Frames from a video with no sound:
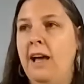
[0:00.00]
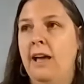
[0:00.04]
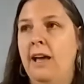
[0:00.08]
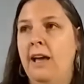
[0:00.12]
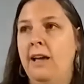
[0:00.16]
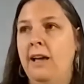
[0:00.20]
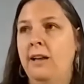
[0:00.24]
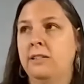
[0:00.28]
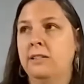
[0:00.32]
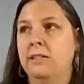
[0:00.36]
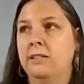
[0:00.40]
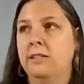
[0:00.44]

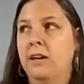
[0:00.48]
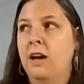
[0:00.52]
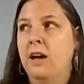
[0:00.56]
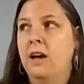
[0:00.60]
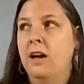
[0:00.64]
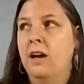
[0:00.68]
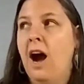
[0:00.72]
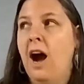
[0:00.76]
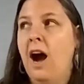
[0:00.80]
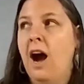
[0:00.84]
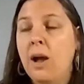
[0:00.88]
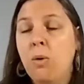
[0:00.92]
And
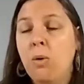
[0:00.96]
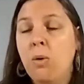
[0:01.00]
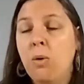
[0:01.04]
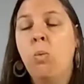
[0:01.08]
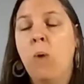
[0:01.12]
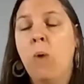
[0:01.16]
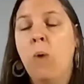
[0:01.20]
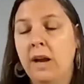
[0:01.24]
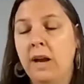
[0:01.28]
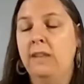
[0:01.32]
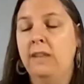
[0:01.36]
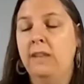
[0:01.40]
I
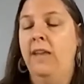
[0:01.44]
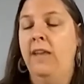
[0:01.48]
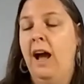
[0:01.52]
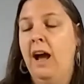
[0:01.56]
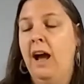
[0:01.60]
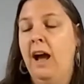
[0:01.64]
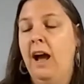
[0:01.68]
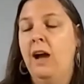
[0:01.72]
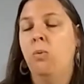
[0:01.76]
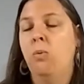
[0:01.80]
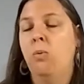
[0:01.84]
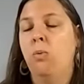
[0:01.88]
wanted
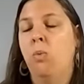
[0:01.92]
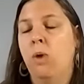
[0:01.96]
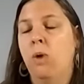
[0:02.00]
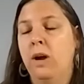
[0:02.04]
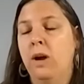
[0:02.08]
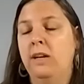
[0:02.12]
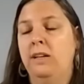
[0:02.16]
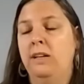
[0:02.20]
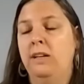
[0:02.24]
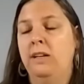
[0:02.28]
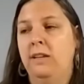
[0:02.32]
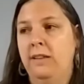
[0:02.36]
that. I
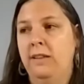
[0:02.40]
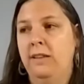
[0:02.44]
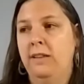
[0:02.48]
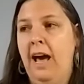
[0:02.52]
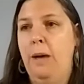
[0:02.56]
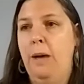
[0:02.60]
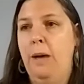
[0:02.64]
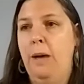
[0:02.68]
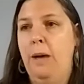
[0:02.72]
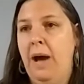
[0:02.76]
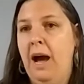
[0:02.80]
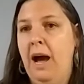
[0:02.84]
wanted
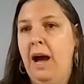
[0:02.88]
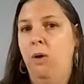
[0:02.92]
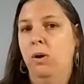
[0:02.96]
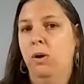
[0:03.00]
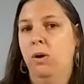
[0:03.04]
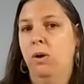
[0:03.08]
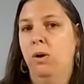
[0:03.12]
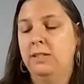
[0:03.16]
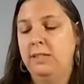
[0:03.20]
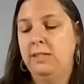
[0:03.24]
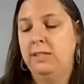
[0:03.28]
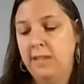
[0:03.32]
that
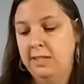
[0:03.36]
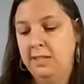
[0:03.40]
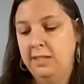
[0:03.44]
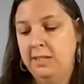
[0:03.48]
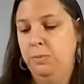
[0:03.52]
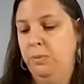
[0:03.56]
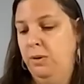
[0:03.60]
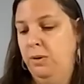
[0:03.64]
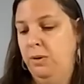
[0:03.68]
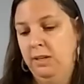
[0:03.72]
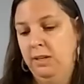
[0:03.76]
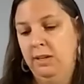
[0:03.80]
power
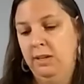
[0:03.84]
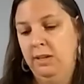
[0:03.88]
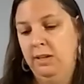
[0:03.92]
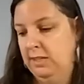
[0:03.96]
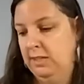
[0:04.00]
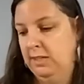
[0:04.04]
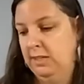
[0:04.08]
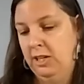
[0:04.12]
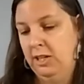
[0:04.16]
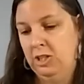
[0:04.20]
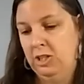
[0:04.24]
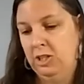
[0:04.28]
desperately
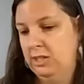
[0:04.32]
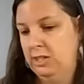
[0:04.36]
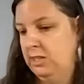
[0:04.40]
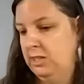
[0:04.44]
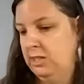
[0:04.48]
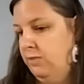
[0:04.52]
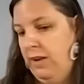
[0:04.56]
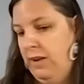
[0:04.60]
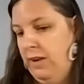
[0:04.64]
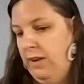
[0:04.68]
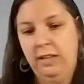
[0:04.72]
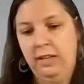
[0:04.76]
because I
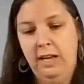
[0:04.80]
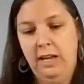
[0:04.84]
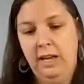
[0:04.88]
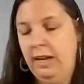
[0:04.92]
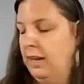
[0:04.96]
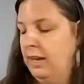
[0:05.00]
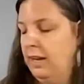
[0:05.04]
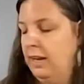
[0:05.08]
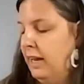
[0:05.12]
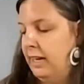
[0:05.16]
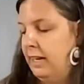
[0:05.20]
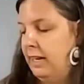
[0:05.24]
just felt
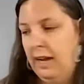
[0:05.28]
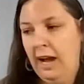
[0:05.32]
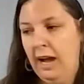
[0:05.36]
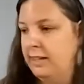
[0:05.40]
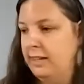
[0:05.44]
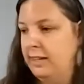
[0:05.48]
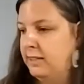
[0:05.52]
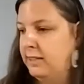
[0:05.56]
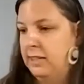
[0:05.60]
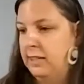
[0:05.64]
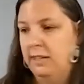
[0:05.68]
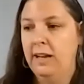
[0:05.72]
like
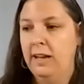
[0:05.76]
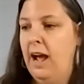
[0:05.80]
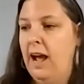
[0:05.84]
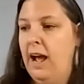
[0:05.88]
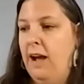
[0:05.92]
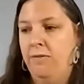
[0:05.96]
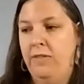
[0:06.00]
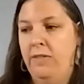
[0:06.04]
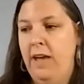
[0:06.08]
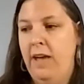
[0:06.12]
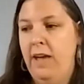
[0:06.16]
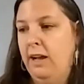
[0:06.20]
I didn't
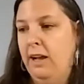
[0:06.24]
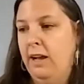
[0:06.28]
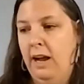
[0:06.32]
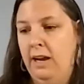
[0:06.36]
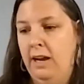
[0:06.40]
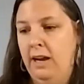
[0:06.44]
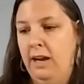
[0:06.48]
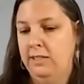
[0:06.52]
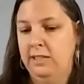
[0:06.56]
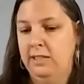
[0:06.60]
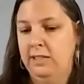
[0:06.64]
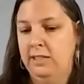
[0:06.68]
have that
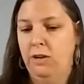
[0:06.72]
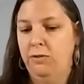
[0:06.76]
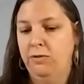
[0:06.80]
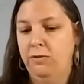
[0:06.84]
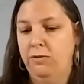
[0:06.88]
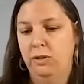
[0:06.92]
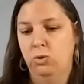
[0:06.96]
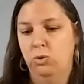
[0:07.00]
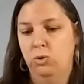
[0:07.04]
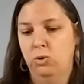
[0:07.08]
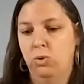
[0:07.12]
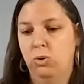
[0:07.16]
kind of
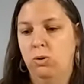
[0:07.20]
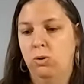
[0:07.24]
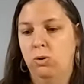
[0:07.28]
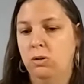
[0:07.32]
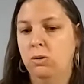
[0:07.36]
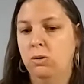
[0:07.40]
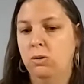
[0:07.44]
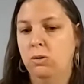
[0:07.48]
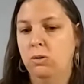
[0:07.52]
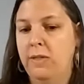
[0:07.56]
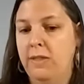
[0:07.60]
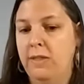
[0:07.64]

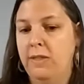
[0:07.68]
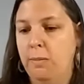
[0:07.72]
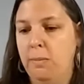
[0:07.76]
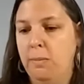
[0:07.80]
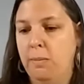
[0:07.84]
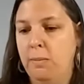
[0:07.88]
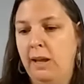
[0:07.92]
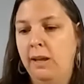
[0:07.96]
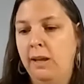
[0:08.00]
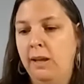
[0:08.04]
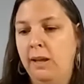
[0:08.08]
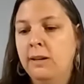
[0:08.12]
self-control
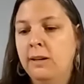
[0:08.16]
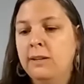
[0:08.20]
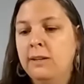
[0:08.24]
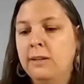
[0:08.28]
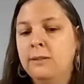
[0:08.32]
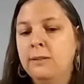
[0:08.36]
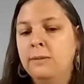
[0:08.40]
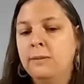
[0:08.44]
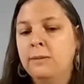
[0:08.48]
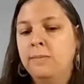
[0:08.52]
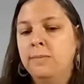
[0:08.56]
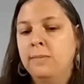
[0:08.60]
within me,
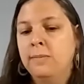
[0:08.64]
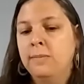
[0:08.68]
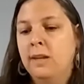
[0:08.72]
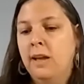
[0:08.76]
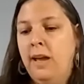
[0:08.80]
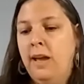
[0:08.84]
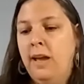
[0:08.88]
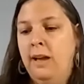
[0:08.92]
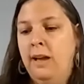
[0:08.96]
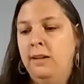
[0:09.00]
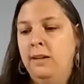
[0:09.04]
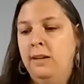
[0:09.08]

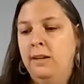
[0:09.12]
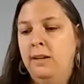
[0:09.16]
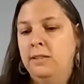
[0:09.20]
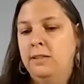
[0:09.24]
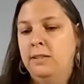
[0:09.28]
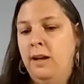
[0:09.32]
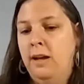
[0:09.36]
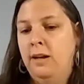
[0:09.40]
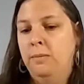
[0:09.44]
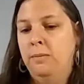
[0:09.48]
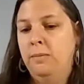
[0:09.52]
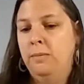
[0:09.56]

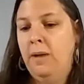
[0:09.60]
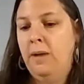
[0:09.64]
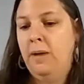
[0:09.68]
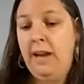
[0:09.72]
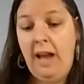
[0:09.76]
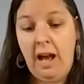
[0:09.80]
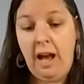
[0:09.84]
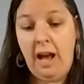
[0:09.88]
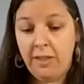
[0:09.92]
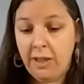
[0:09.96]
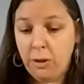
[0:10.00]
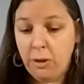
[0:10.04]
and
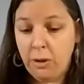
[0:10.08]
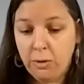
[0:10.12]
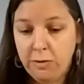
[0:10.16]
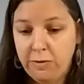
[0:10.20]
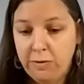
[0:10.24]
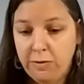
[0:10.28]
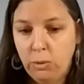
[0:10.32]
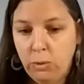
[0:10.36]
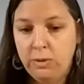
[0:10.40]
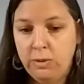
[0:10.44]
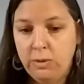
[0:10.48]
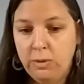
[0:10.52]
how they were
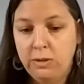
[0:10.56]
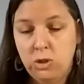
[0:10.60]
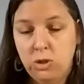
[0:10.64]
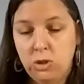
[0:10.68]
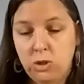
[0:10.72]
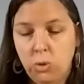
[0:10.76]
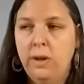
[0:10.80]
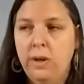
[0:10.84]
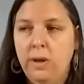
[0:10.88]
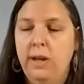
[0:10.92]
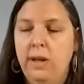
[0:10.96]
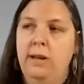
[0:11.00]
filled with
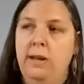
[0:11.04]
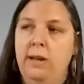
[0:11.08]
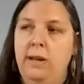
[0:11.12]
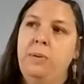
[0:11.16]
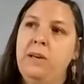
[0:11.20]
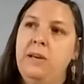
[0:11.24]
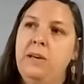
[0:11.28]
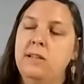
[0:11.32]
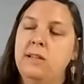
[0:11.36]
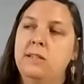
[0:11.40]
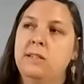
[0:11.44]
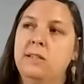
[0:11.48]
joy
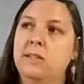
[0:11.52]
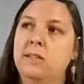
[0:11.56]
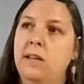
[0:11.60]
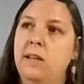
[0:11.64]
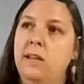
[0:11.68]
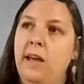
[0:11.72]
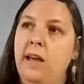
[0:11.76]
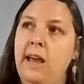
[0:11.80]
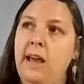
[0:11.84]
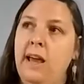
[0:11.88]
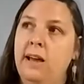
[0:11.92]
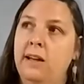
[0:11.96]
and
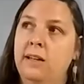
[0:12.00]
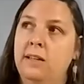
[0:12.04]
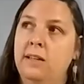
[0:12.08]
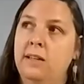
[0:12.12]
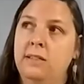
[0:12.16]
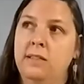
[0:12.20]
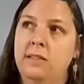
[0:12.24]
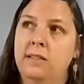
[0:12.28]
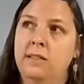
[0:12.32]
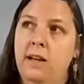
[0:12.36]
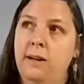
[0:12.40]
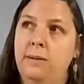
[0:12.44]
peace.
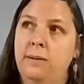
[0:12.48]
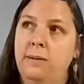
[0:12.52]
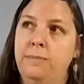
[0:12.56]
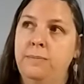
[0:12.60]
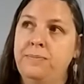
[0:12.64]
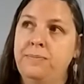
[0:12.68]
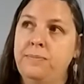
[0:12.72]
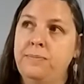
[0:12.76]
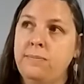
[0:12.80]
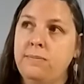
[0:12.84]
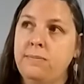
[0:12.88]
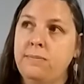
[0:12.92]

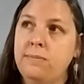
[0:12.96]
And